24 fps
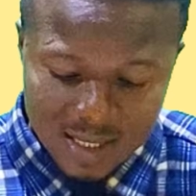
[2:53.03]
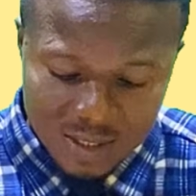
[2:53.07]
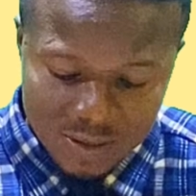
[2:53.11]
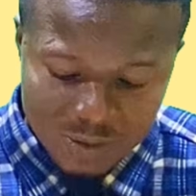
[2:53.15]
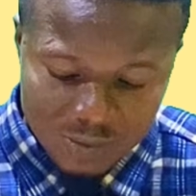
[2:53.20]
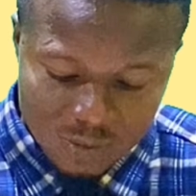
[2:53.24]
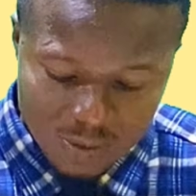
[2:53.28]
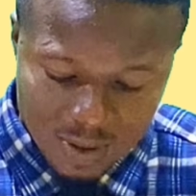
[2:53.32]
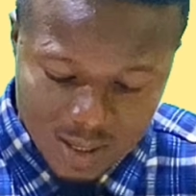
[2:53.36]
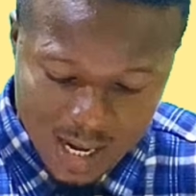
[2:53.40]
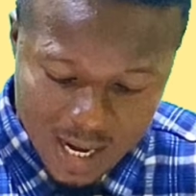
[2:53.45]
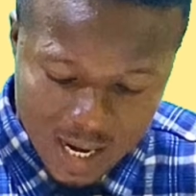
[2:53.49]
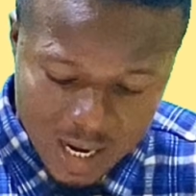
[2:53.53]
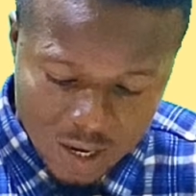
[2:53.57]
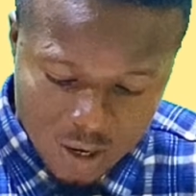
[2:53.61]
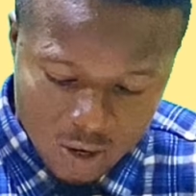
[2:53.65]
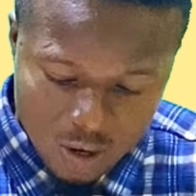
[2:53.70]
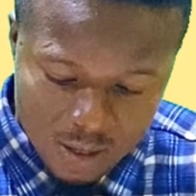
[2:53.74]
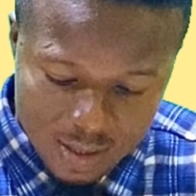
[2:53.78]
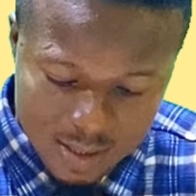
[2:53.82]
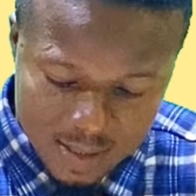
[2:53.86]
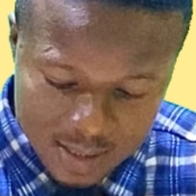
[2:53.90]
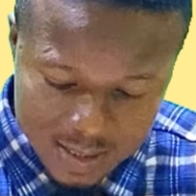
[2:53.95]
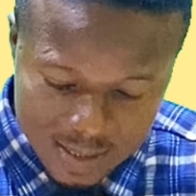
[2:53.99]
you can
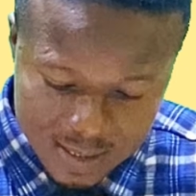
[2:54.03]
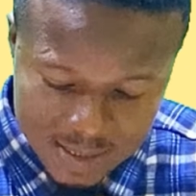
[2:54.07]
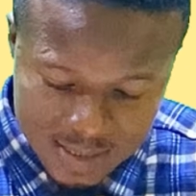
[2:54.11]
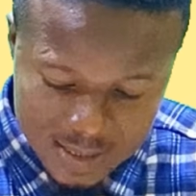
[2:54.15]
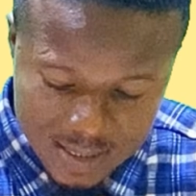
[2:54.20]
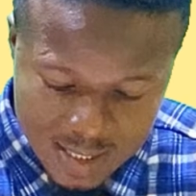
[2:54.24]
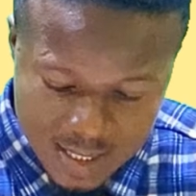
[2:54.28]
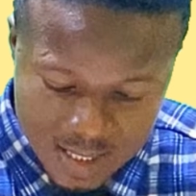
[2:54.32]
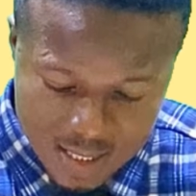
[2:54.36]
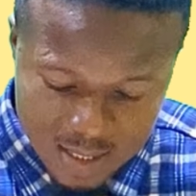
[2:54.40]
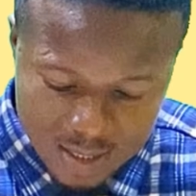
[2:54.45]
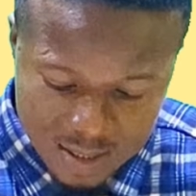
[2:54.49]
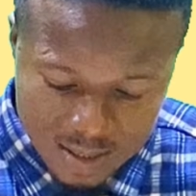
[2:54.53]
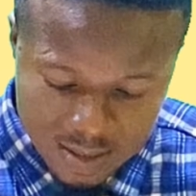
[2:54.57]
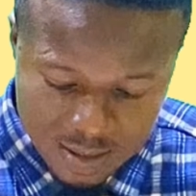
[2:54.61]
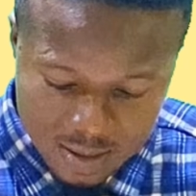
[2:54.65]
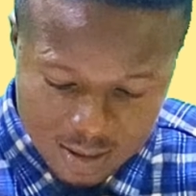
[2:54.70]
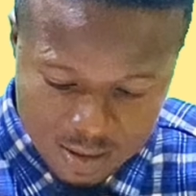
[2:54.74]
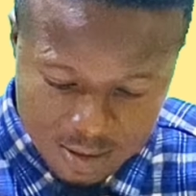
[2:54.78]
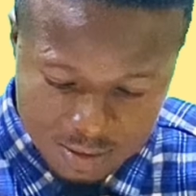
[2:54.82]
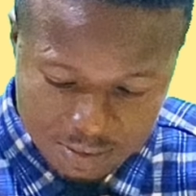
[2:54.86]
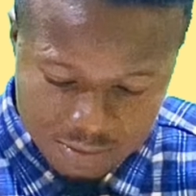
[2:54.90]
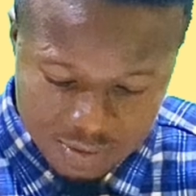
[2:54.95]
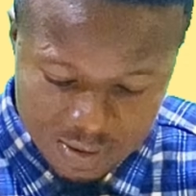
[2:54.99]
call it
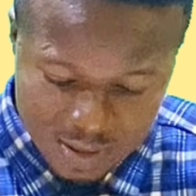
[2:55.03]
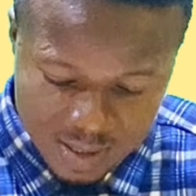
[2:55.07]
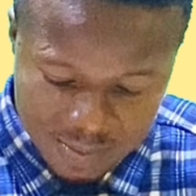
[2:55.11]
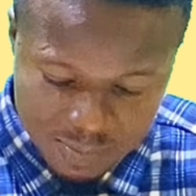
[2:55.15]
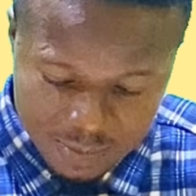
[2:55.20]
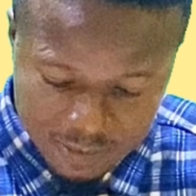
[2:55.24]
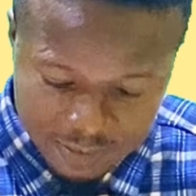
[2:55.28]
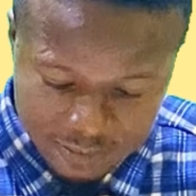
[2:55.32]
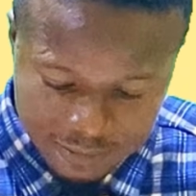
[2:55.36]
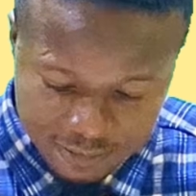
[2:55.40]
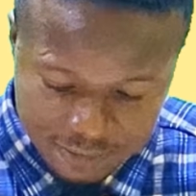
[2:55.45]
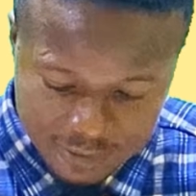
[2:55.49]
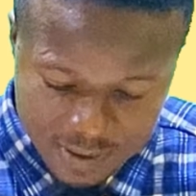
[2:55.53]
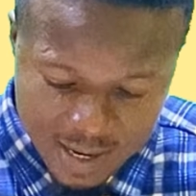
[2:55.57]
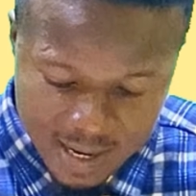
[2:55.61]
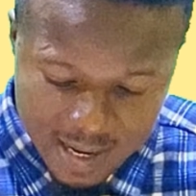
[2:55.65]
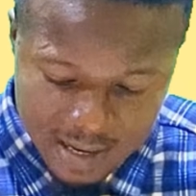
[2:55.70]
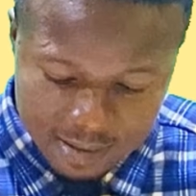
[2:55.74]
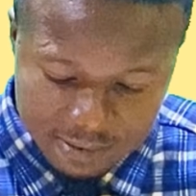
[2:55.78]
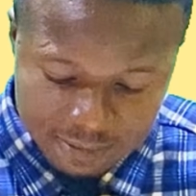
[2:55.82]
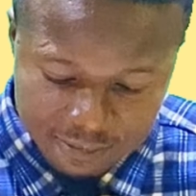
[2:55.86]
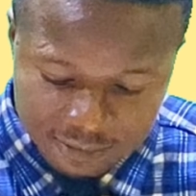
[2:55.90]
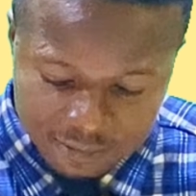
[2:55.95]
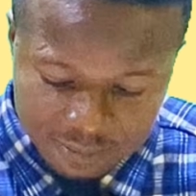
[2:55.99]
logarithm of
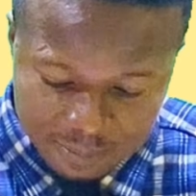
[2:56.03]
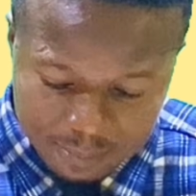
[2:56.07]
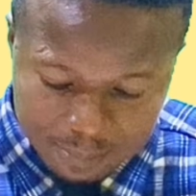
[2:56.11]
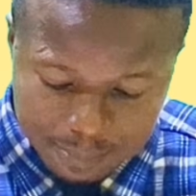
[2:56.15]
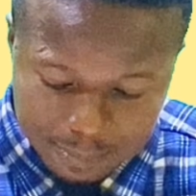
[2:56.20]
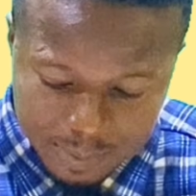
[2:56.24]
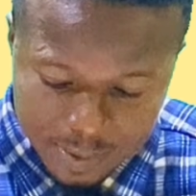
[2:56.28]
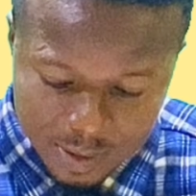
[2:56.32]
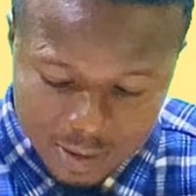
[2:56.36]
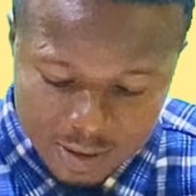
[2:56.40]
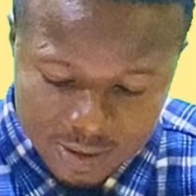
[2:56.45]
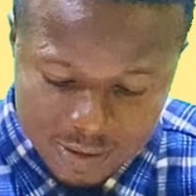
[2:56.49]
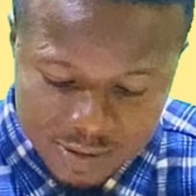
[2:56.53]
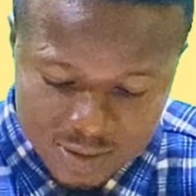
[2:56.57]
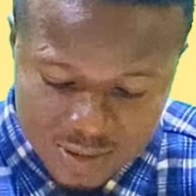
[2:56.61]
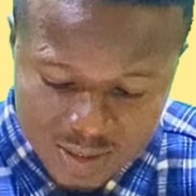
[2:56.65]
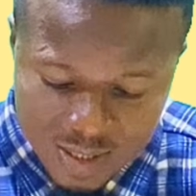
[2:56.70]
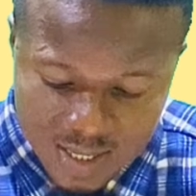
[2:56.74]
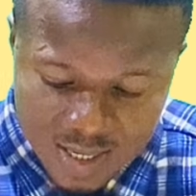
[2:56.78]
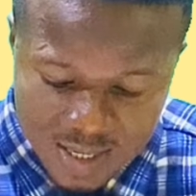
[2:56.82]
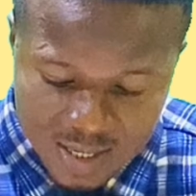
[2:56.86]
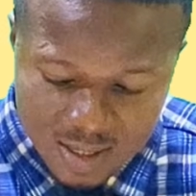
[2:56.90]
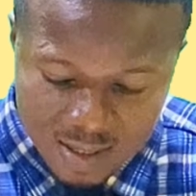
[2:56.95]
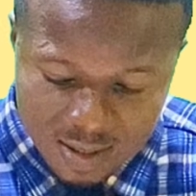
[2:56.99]
5 plus
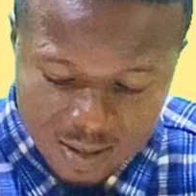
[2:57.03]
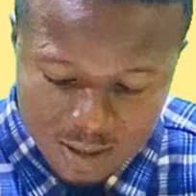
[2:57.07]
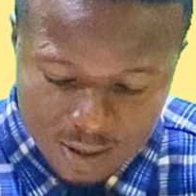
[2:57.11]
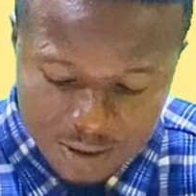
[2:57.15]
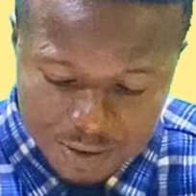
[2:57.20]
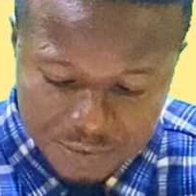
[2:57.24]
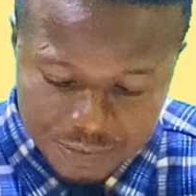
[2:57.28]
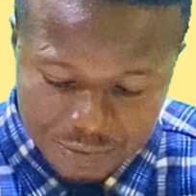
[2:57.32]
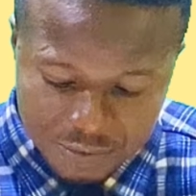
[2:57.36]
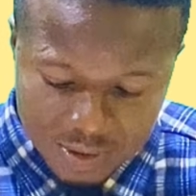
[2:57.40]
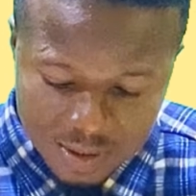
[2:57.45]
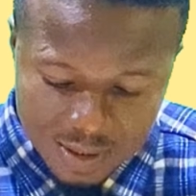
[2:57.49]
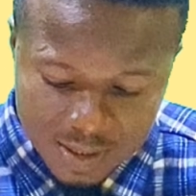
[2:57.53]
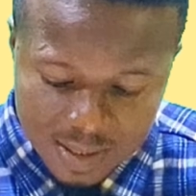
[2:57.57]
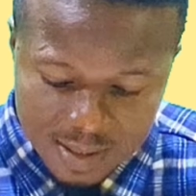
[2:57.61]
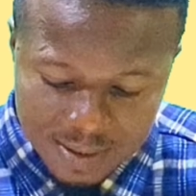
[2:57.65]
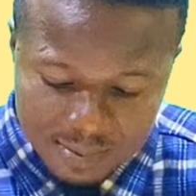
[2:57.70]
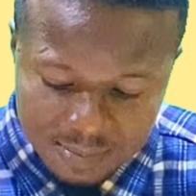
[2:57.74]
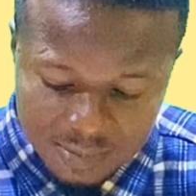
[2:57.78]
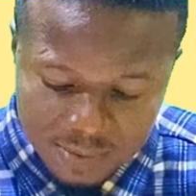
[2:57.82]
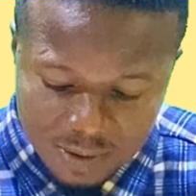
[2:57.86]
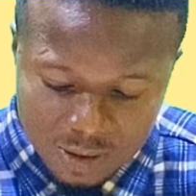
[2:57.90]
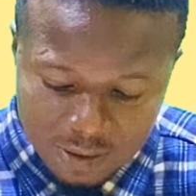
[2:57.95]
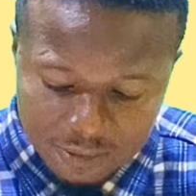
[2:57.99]

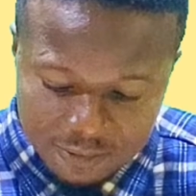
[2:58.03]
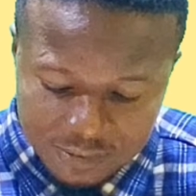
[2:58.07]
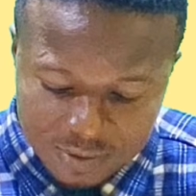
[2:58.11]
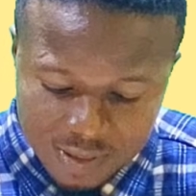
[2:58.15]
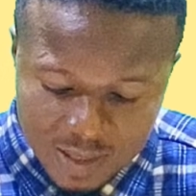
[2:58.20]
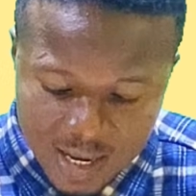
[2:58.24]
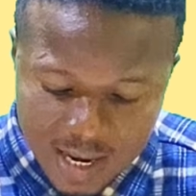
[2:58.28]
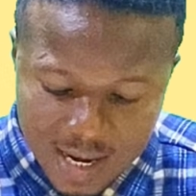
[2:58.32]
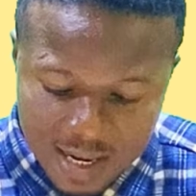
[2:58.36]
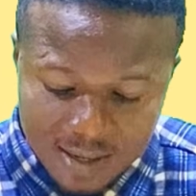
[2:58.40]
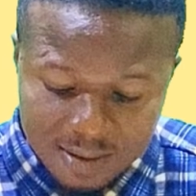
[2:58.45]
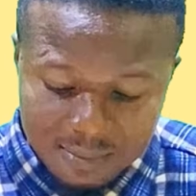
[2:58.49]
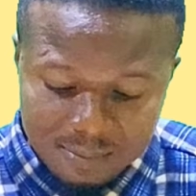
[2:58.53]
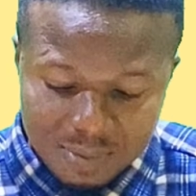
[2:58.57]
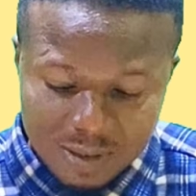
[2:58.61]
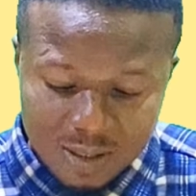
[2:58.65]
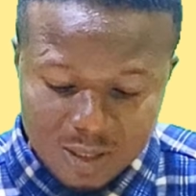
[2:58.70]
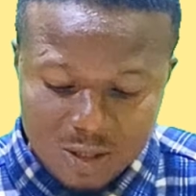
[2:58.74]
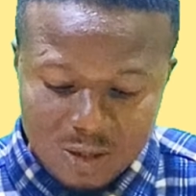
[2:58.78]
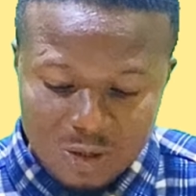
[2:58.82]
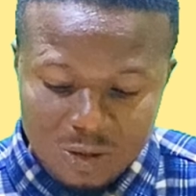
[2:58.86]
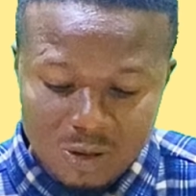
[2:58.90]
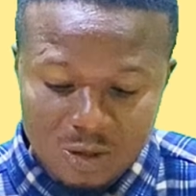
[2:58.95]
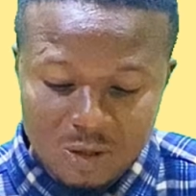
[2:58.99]
logarithm of 10,
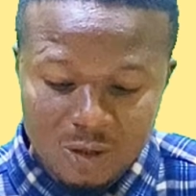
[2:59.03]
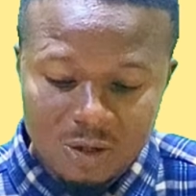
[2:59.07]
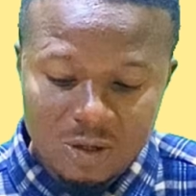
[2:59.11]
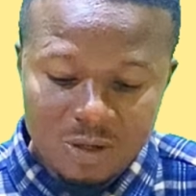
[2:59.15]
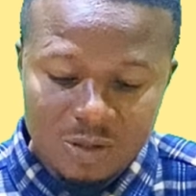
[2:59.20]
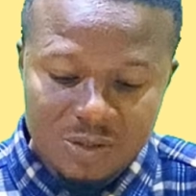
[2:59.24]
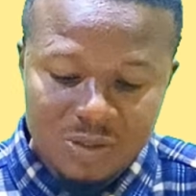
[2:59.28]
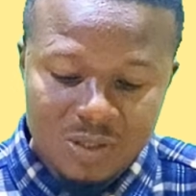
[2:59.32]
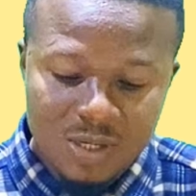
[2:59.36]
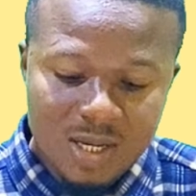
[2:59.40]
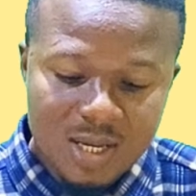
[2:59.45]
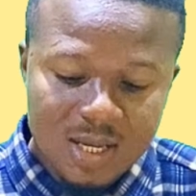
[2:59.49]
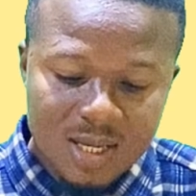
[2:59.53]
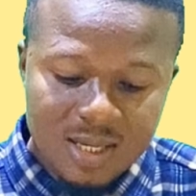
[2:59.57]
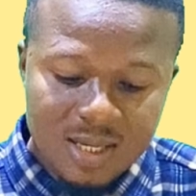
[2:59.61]
because